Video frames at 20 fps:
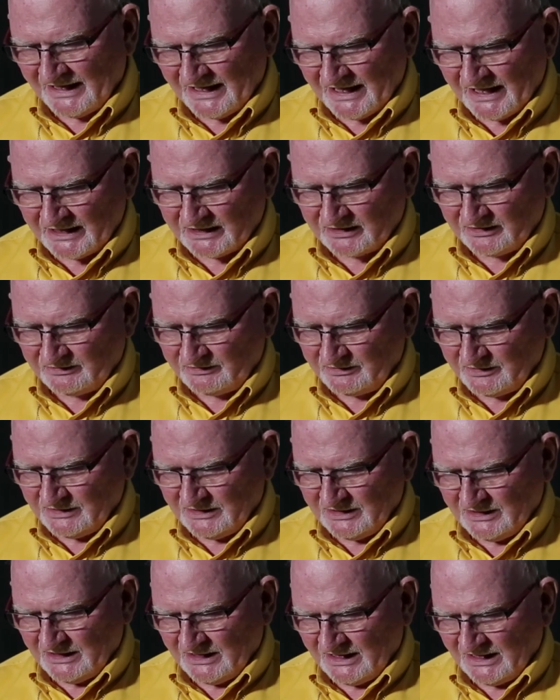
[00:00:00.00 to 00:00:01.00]
anger,
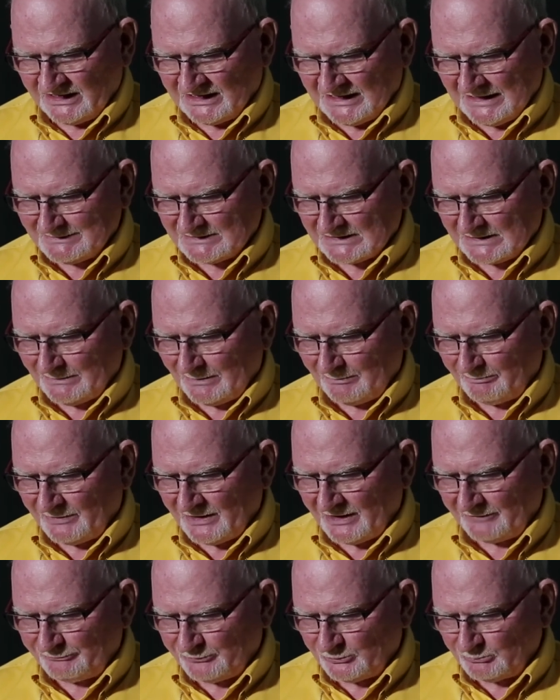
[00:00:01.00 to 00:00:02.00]
and keeps coming
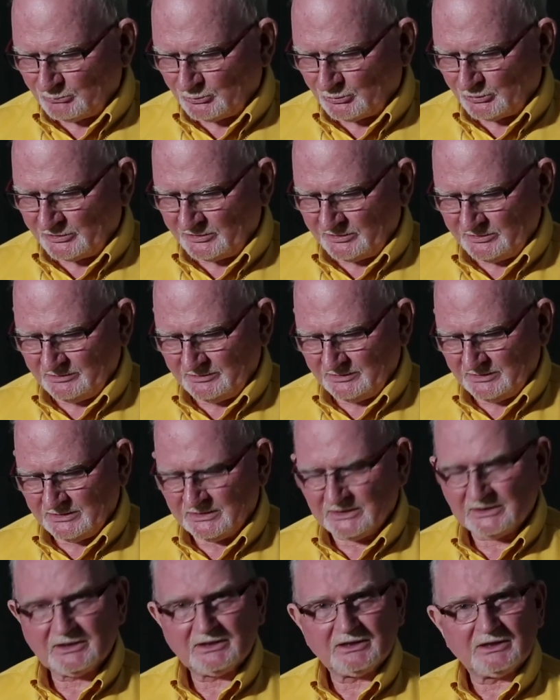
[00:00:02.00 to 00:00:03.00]
back for more.
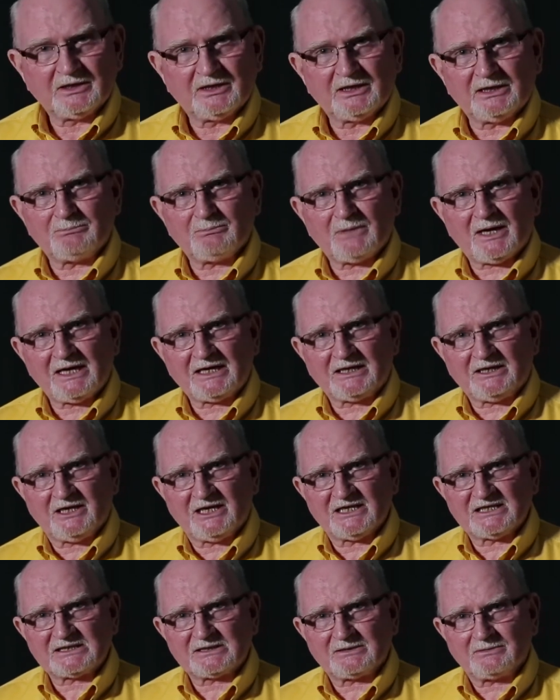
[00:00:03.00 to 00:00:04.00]
In my
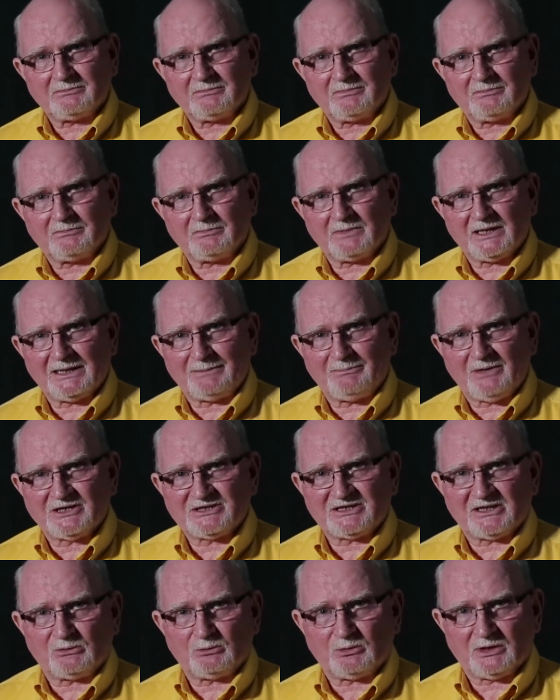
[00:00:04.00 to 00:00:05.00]
case, my
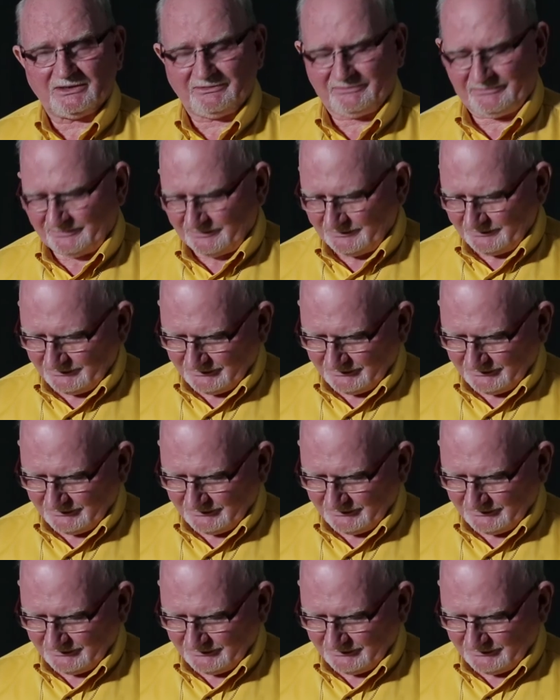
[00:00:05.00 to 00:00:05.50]
amazing wife.